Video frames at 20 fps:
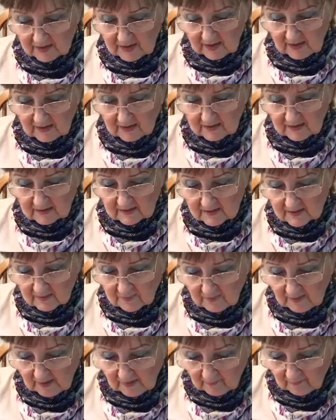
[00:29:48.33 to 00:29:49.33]
you take the
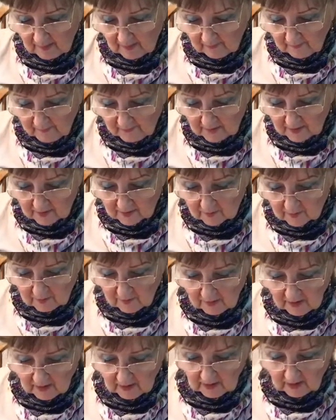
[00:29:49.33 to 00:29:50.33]
saran wrap and you
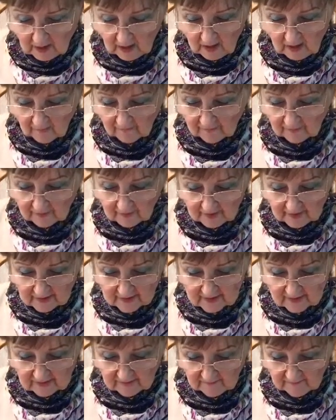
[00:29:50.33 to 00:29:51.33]
cover
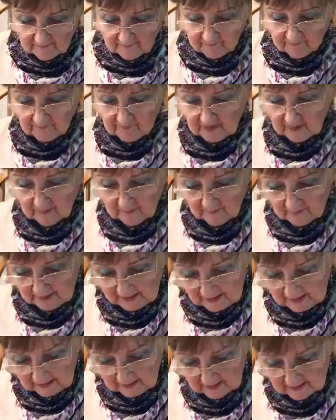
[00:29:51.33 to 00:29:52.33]
it,
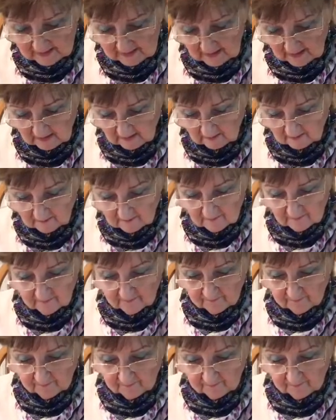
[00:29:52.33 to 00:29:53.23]
pat it down,